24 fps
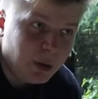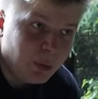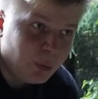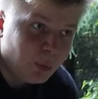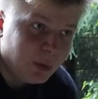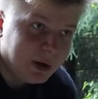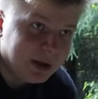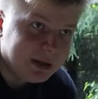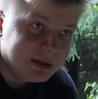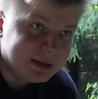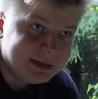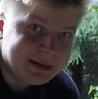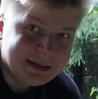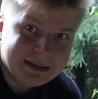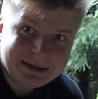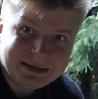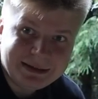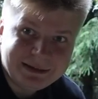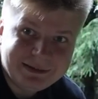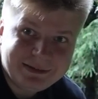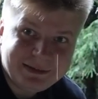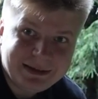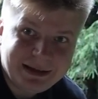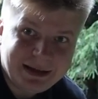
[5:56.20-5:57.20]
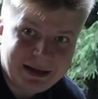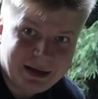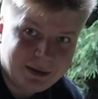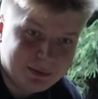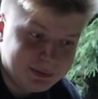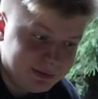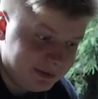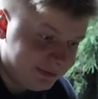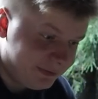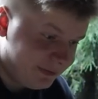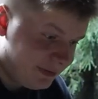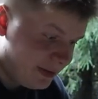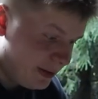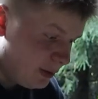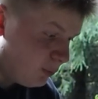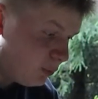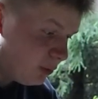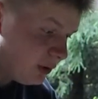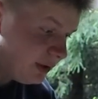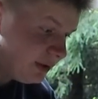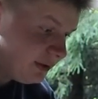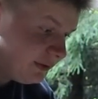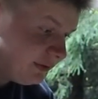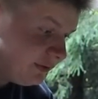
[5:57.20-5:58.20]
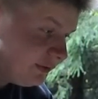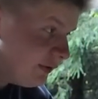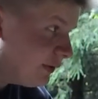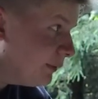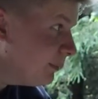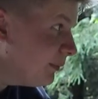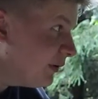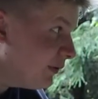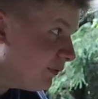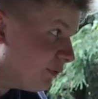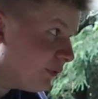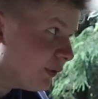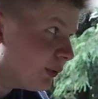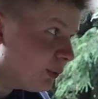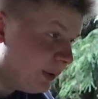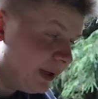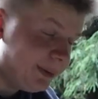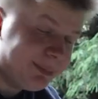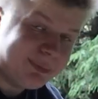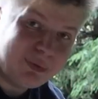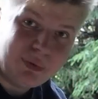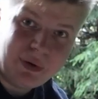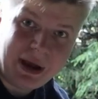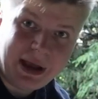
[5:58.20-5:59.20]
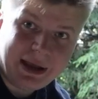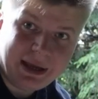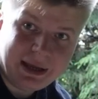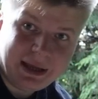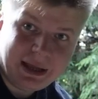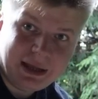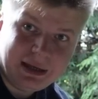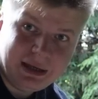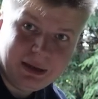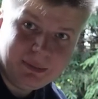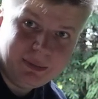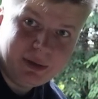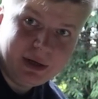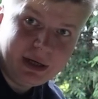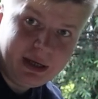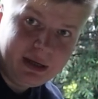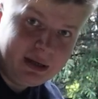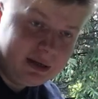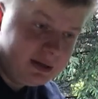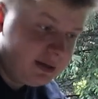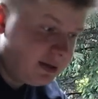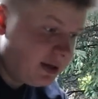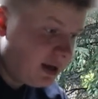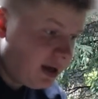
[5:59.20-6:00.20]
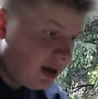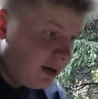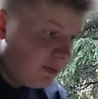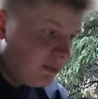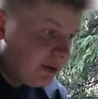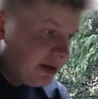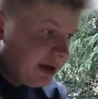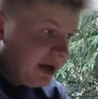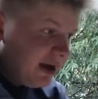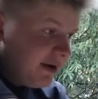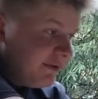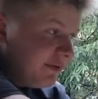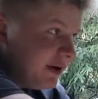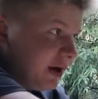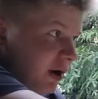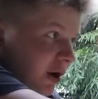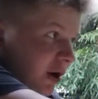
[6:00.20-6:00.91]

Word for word: Well, let's see how this thing works before we prank anybody. I wanna have a